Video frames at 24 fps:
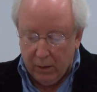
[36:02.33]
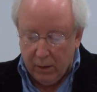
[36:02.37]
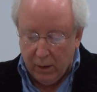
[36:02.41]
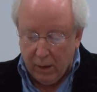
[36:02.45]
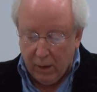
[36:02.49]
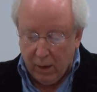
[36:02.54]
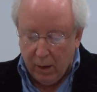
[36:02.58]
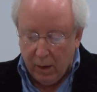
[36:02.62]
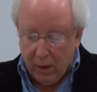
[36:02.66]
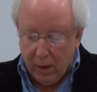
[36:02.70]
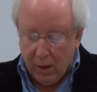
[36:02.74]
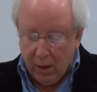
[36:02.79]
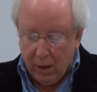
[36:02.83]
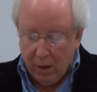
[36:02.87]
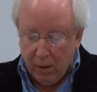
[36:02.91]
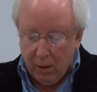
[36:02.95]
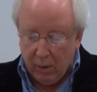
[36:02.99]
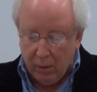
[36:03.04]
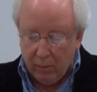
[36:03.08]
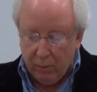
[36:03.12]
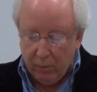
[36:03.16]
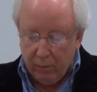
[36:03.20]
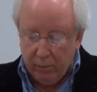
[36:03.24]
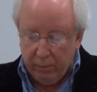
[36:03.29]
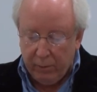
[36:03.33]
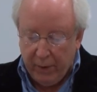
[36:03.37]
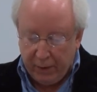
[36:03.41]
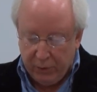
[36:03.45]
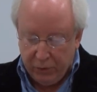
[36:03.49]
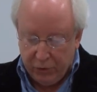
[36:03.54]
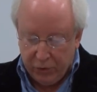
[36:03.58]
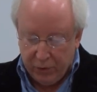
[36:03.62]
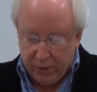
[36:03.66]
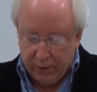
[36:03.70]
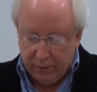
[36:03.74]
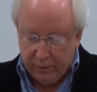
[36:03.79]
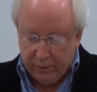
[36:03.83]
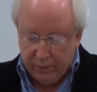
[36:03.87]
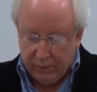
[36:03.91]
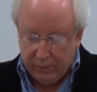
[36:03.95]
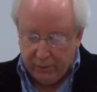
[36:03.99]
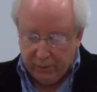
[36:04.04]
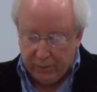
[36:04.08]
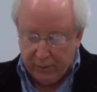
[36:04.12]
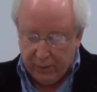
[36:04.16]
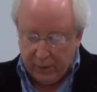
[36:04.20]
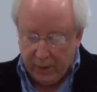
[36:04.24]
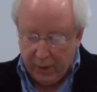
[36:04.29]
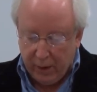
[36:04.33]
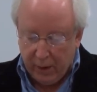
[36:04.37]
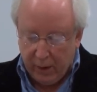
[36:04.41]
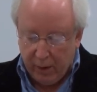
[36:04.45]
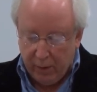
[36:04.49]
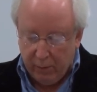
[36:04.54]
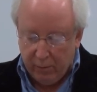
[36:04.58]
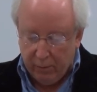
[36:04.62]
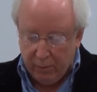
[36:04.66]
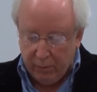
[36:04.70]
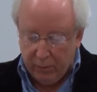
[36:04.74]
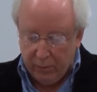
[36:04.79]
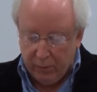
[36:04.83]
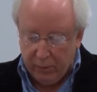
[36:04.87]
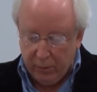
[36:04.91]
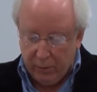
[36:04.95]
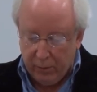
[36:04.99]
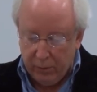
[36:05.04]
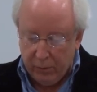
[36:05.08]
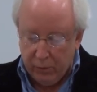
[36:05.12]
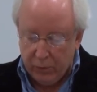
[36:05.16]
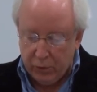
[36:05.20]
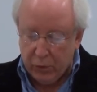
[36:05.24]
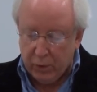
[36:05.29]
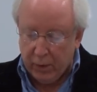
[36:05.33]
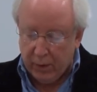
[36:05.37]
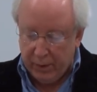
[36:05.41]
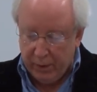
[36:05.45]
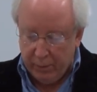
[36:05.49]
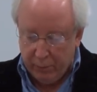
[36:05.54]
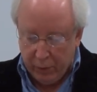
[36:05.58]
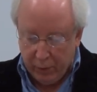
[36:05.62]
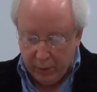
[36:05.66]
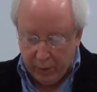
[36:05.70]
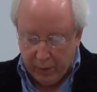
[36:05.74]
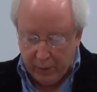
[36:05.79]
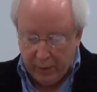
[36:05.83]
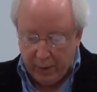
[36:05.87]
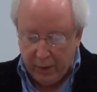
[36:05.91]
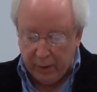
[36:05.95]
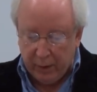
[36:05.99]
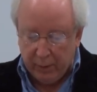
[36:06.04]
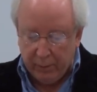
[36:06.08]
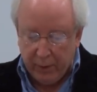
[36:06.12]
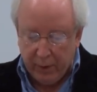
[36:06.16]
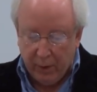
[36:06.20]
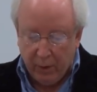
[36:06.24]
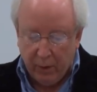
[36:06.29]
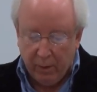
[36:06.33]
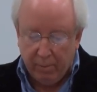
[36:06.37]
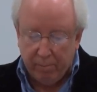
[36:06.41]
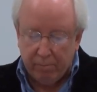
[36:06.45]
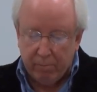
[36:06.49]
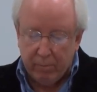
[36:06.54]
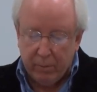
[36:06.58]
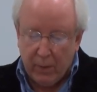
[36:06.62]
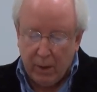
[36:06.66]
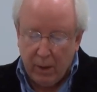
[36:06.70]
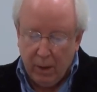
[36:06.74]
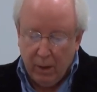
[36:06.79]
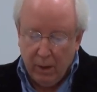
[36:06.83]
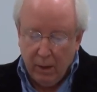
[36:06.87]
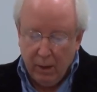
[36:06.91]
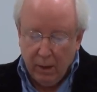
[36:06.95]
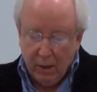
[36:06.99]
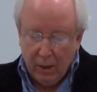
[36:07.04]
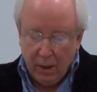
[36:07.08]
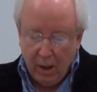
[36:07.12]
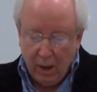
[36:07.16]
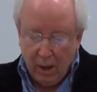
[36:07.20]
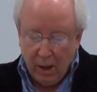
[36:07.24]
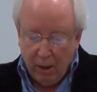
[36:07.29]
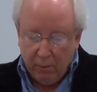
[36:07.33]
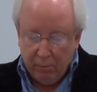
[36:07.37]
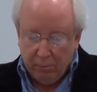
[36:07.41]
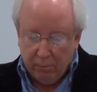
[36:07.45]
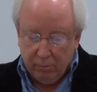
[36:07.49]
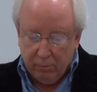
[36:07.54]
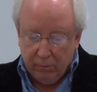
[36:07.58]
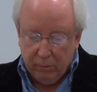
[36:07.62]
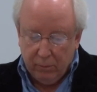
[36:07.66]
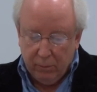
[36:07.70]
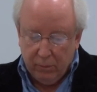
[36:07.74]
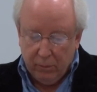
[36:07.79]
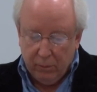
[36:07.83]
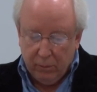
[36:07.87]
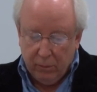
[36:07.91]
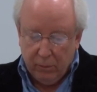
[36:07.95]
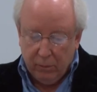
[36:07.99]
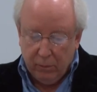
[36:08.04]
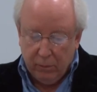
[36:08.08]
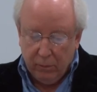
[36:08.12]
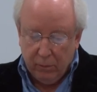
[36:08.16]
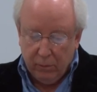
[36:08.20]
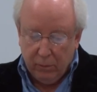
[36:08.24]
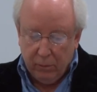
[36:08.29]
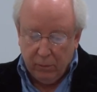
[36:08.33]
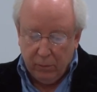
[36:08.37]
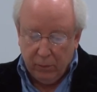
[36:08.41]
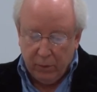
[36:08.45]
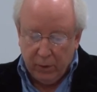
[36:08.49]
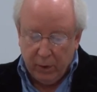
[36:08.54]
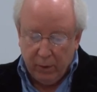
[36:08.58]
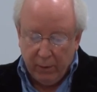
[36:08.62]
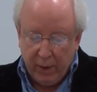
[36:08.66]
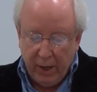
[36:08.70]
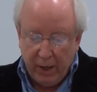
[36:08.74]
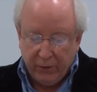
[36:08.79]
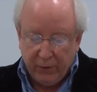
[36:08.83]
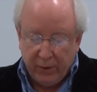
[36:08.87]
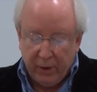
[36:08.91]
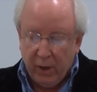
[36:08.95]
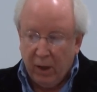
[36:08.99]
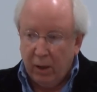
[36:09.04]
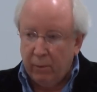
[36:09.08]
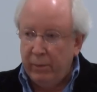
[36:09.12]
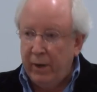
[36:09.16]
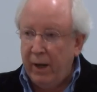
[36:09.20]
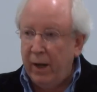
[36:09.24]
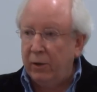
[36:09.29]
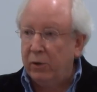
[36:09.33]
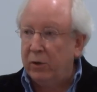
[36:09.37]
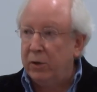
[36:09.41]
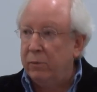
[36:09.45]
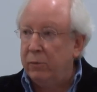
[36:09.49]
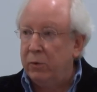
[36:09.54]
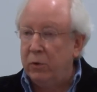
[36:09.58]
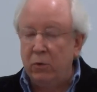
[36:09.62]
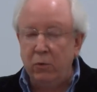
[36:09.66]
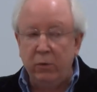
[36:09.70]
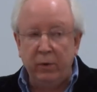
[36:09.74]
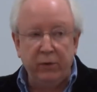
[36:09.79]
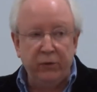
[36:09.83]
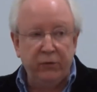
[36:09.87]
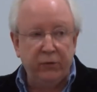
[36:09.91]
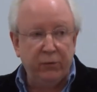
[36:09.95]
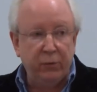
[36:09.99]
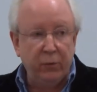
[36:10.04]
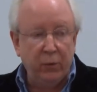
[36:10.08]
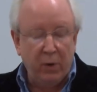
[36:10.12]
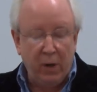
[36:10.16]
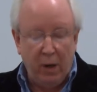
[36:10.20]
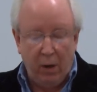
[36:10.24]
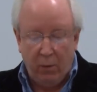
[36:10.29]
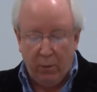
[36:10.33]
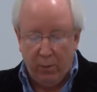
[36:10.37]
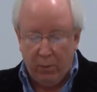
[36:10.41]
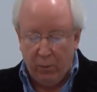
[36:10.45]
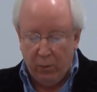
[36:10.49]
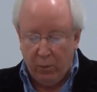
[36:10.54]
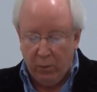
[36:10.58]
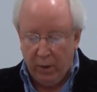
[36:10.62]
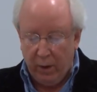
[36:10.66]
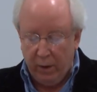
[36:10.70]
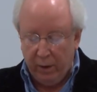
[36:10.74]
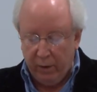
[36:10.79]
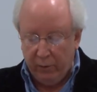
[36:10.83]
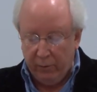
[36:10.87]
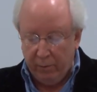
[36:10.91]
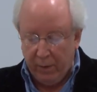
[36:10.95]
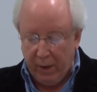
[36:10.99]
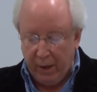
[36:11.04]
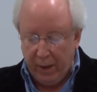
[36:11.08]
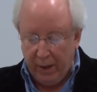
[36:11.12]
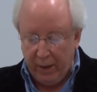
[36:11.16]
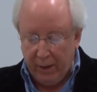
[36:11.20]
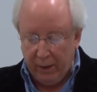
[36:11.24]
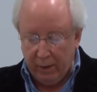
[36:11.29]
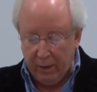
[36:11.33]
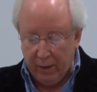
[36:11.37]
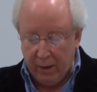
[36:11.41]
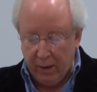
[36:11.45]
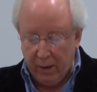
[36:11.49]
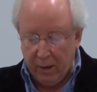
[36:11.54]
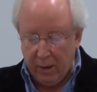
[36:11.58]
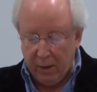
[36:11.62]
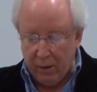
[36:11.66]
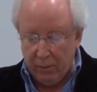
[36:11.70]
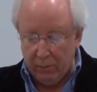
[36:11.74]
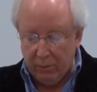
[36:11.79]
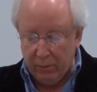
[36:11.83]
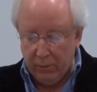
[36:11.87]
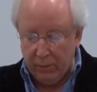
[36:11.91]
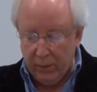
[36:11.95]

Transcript: Uh, mentions um, toward the book in the poem. Um, as a young man, Camus was uh, one of my um,